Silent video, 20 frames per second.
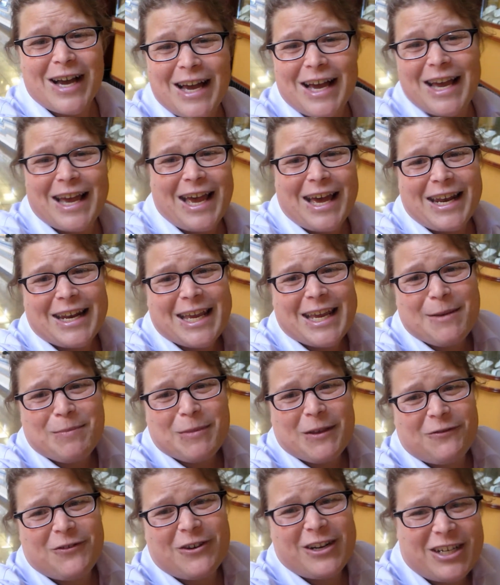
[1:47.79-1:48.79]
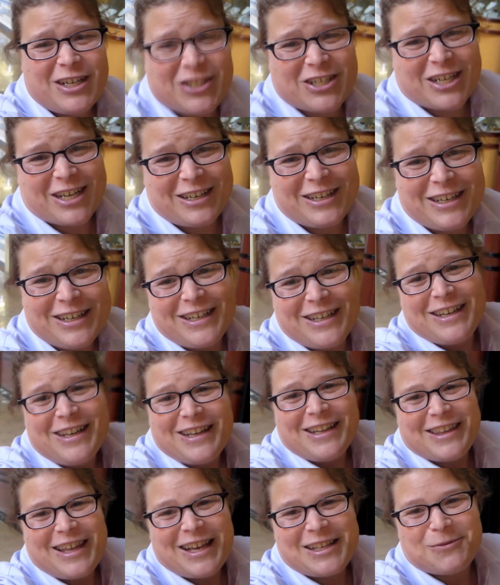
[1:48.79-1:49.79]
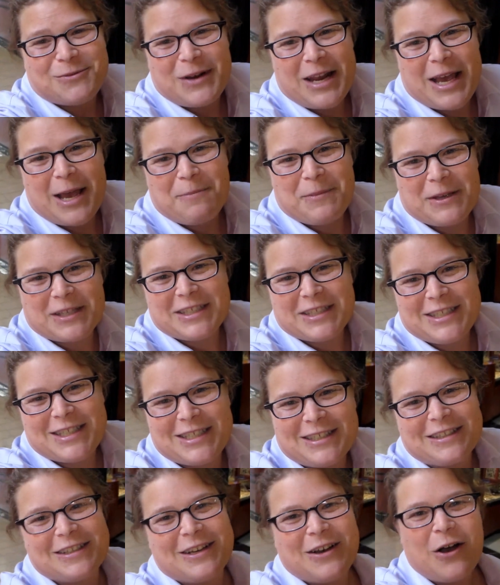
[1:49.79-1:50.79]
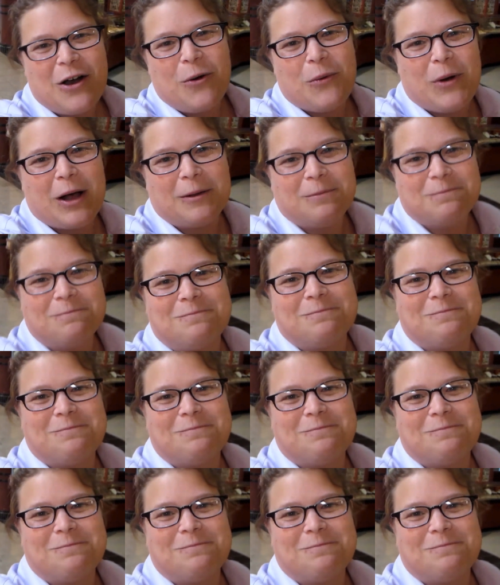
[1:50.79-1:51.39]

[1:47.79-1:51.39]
I had to keep the footage in. That's what happens oh well.